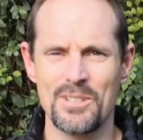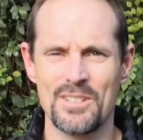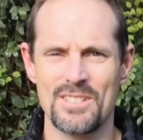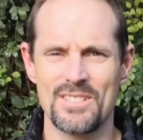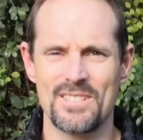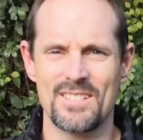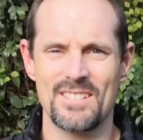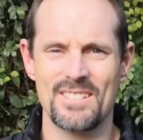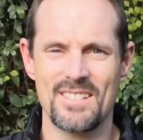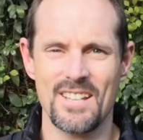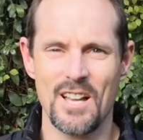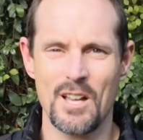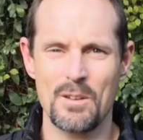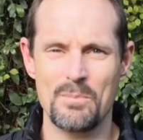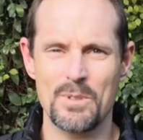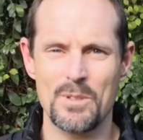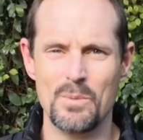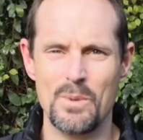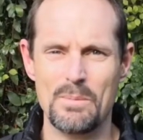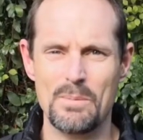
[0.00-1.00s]
This is a
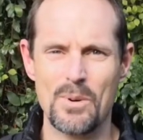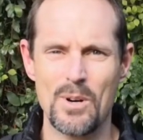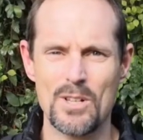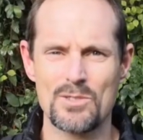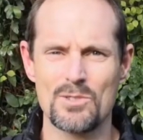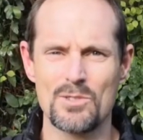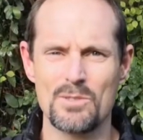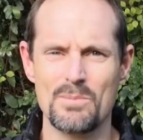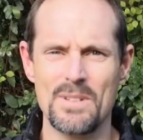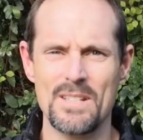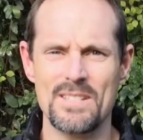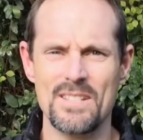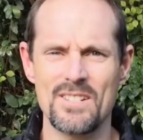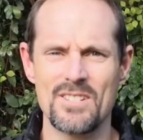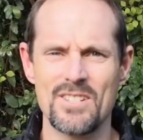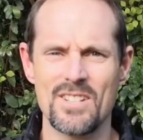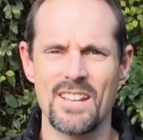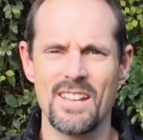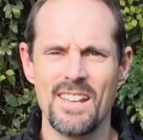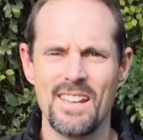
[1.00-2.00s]
midweek pastoral
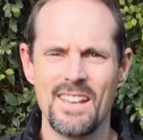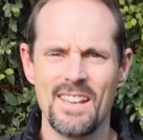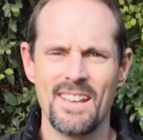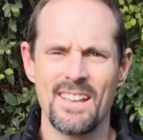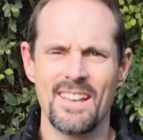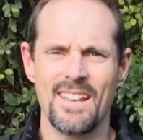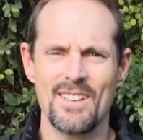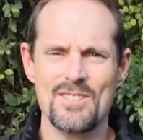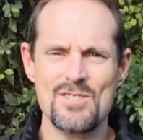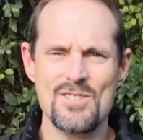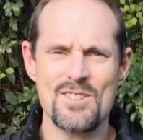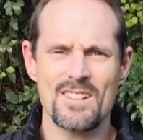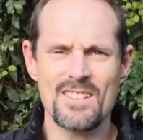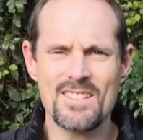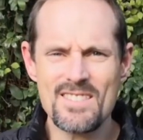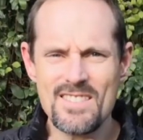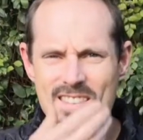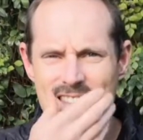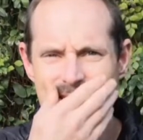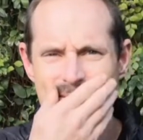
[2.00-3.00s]
message. As you
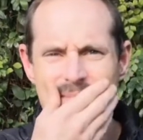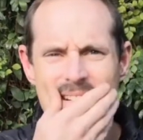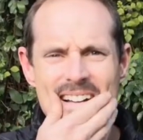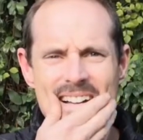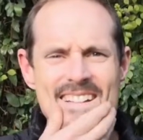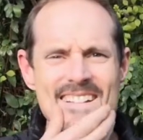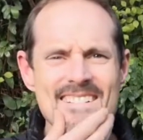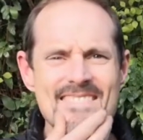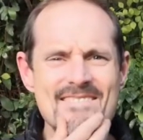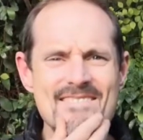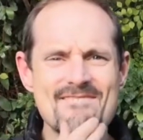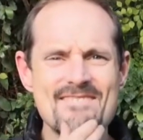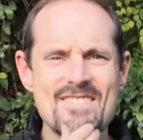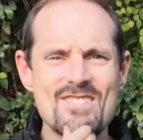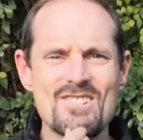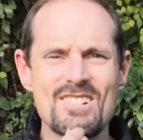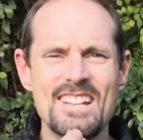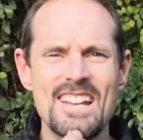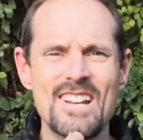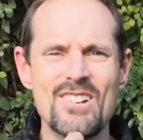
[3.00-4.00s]
can see, my
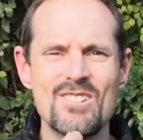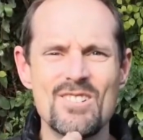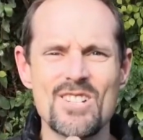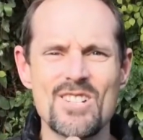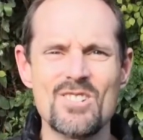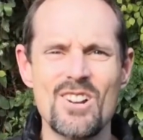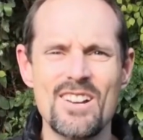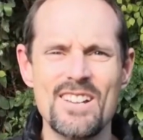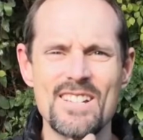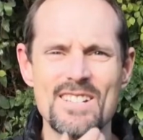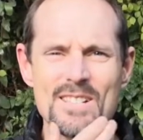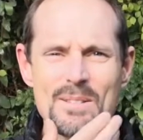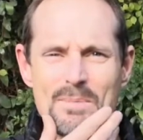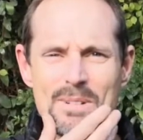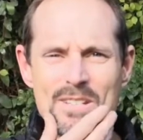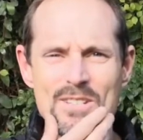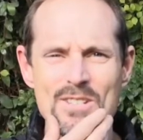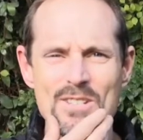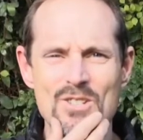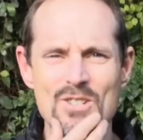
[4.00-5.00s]
facial hair is growing.
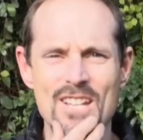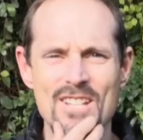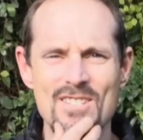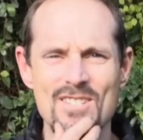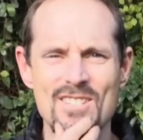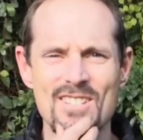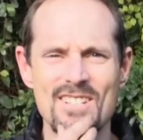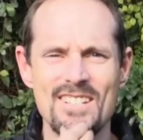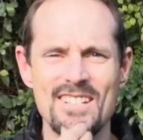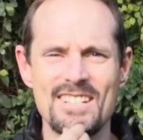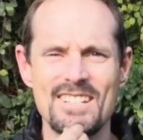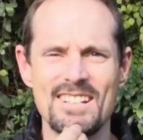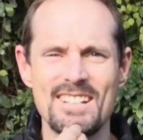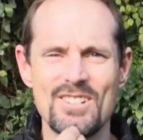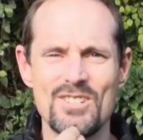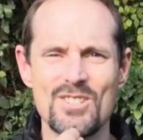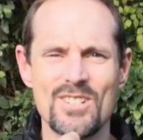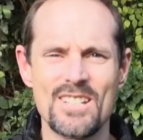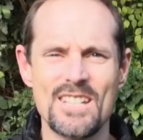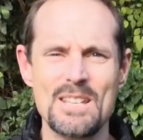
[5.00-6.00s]
Somebody suggested that I
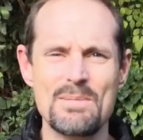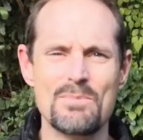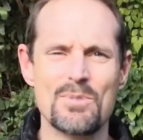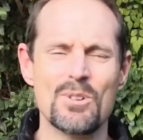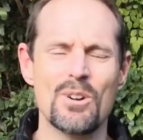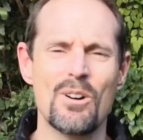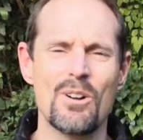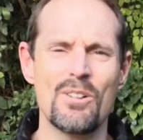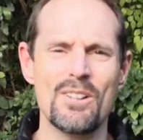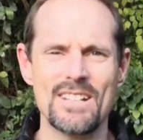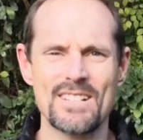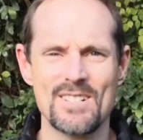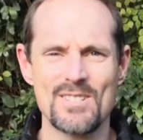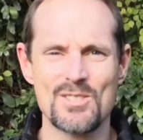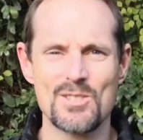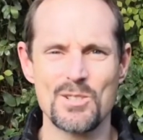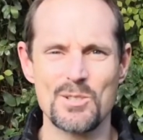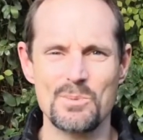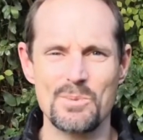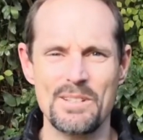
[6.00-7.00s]
should keep growing it
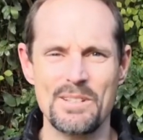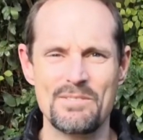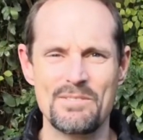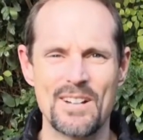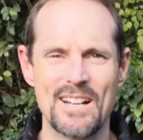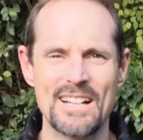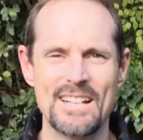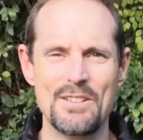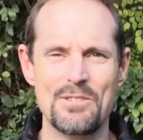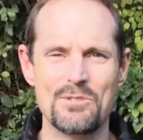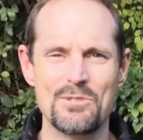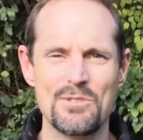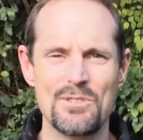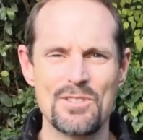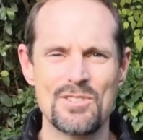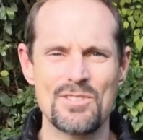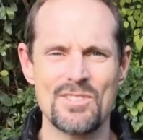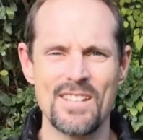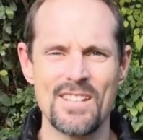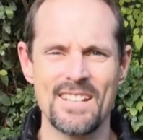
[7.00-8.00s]
until we finally through
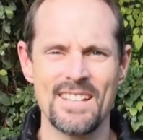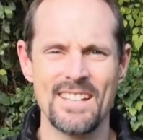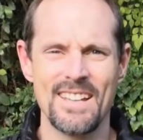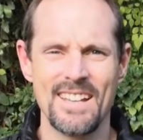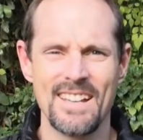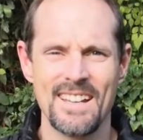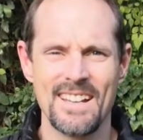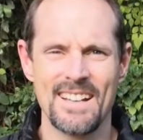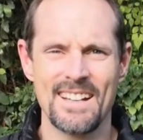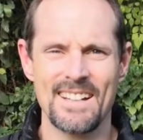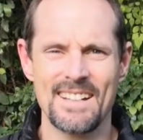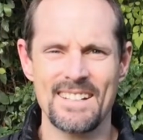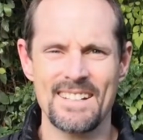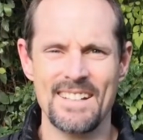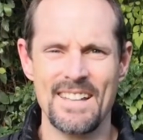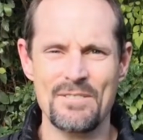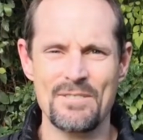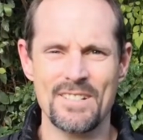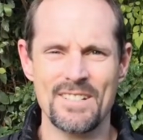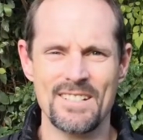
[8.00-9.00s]
this thing.
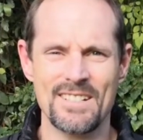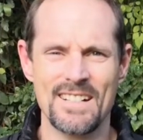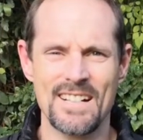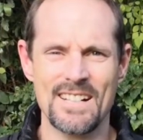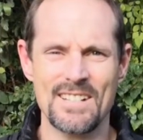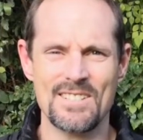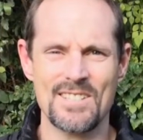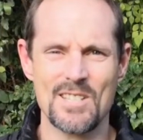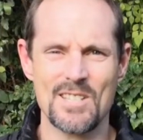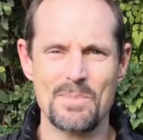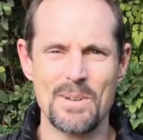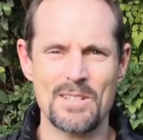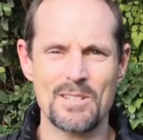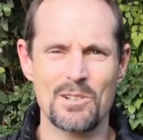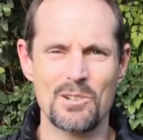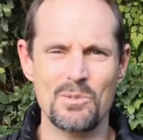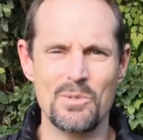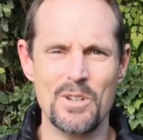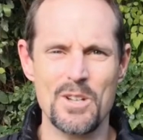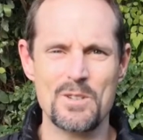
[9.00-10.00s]
However, I suspect
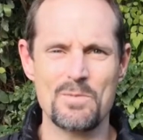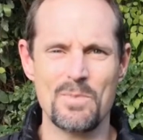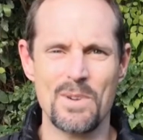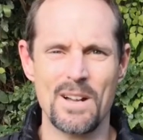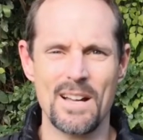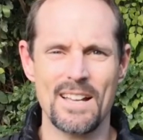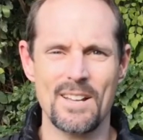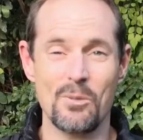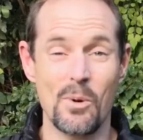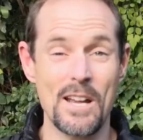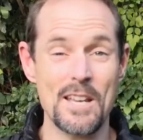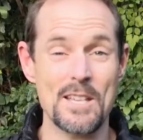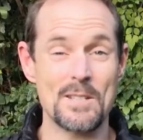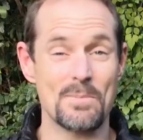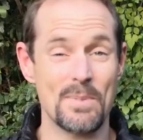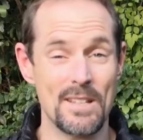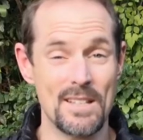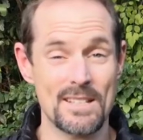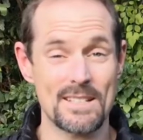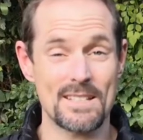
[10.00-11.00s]
it'll reach my
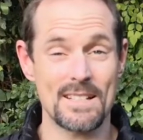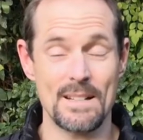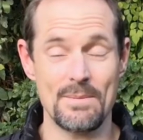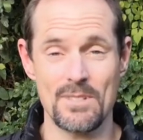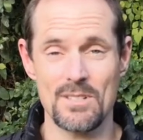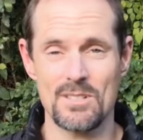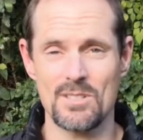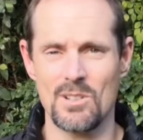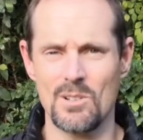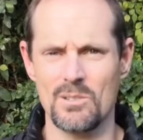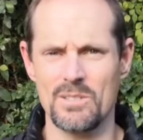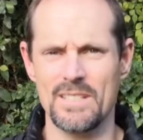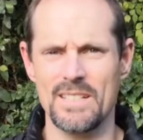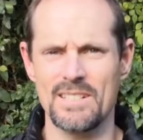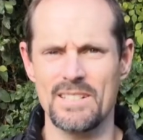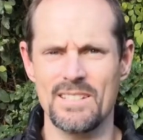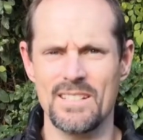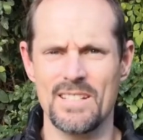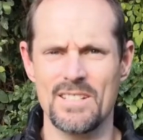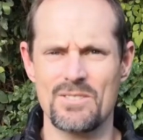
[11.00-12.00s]
waist by the time this whole
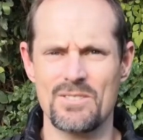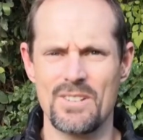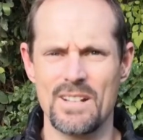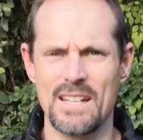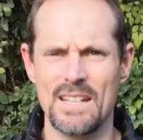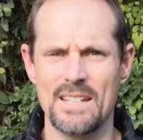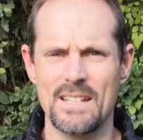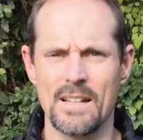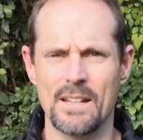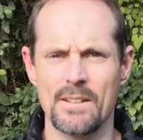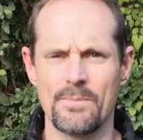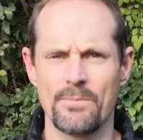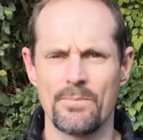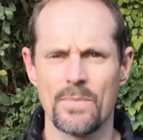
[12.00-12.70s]
deal is really done.